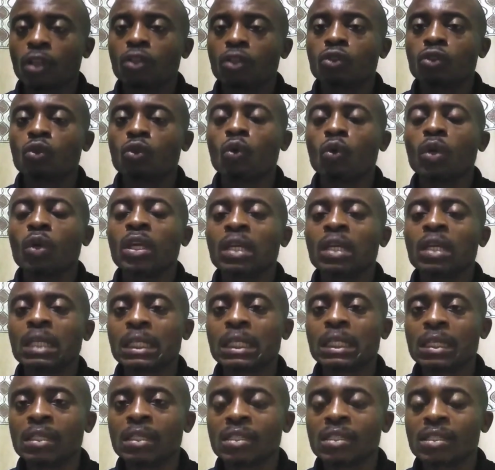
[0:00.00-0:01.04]
to
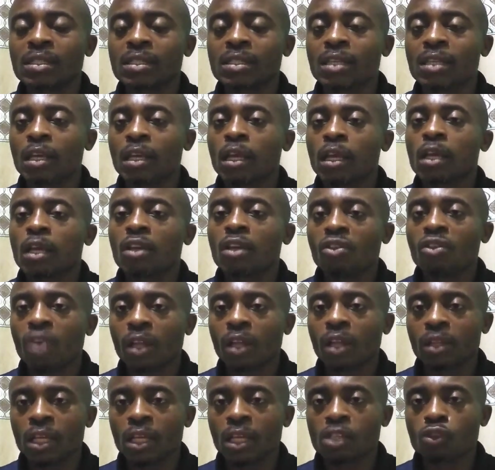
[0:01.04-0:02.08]
increase your
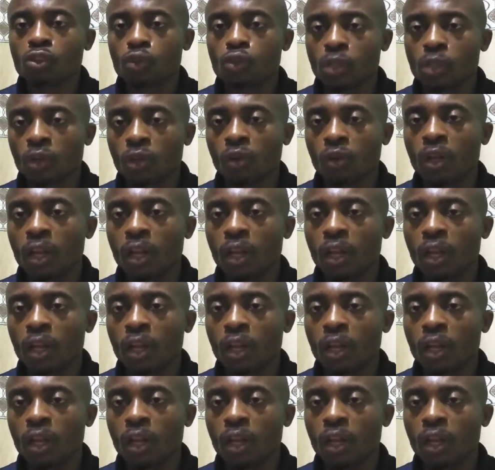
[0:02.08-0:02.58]
testosterone